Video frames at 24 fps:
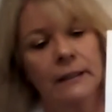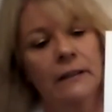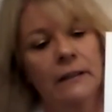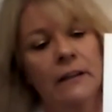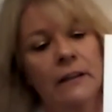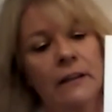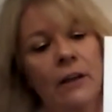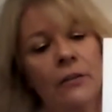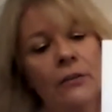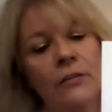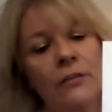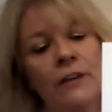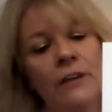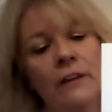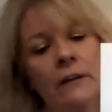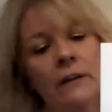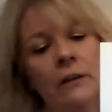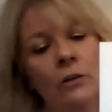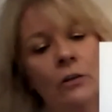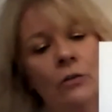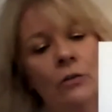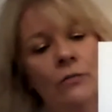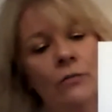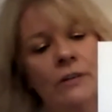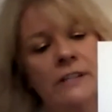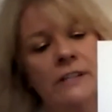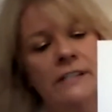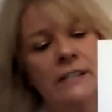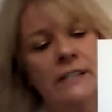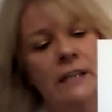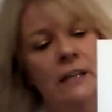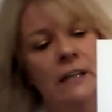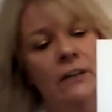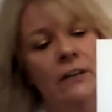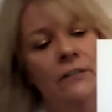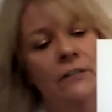The other thing that you'll
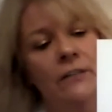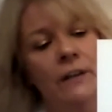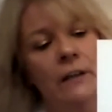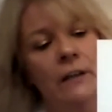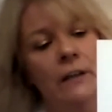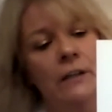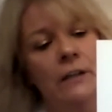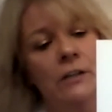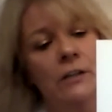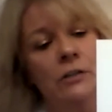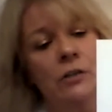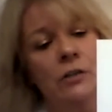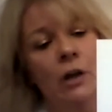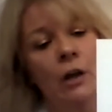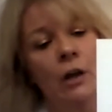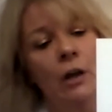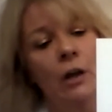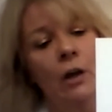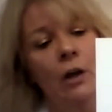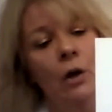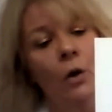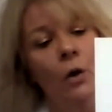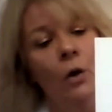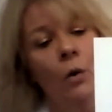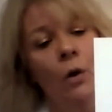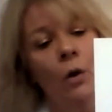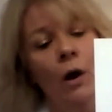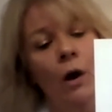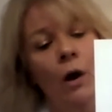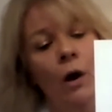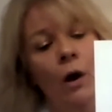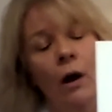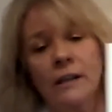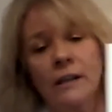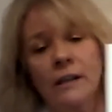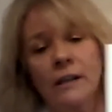receive is
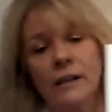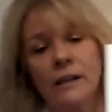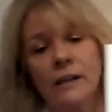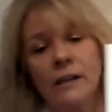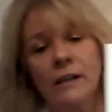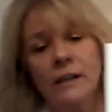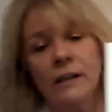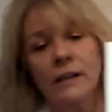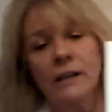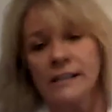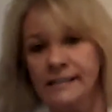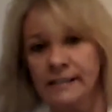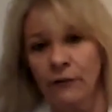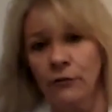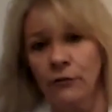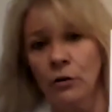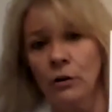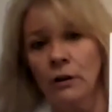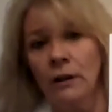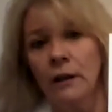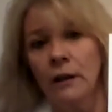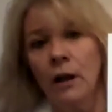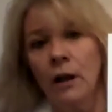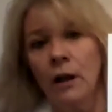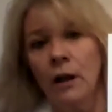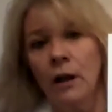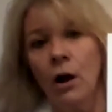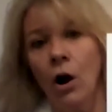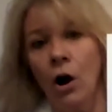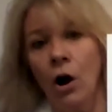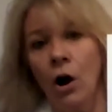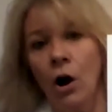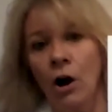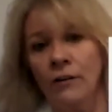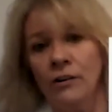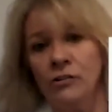several
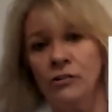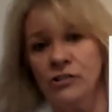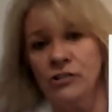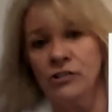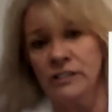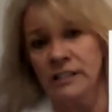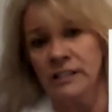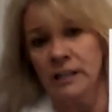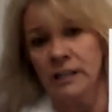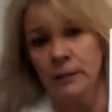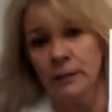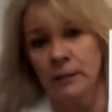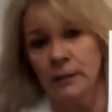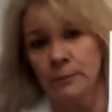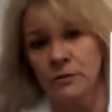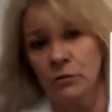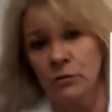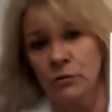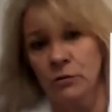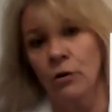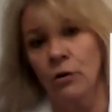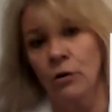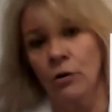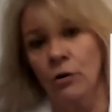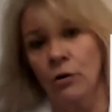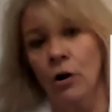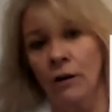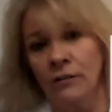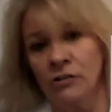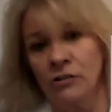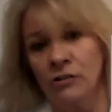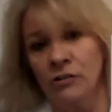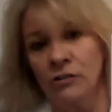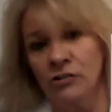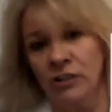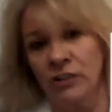orange-tipped or
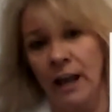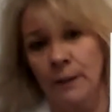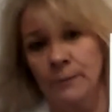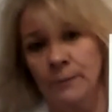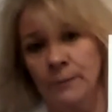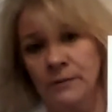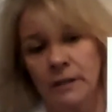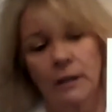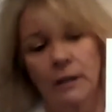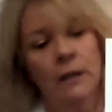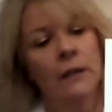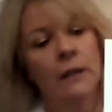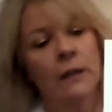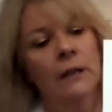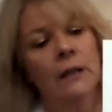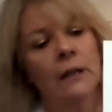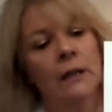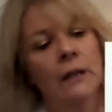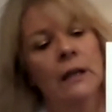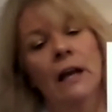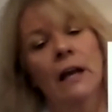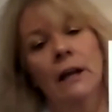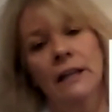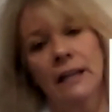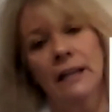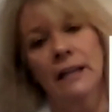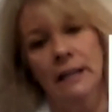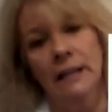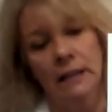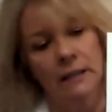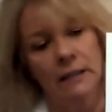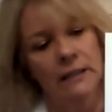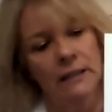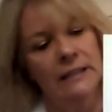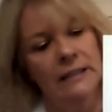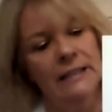orange-capped
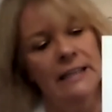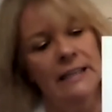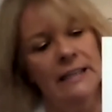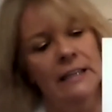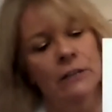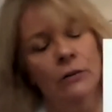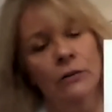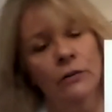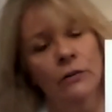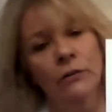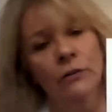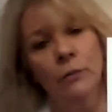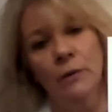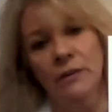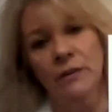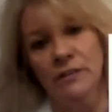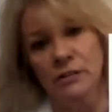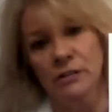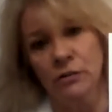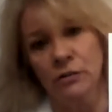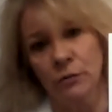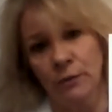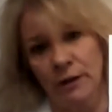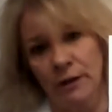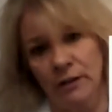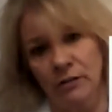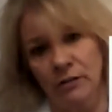needles with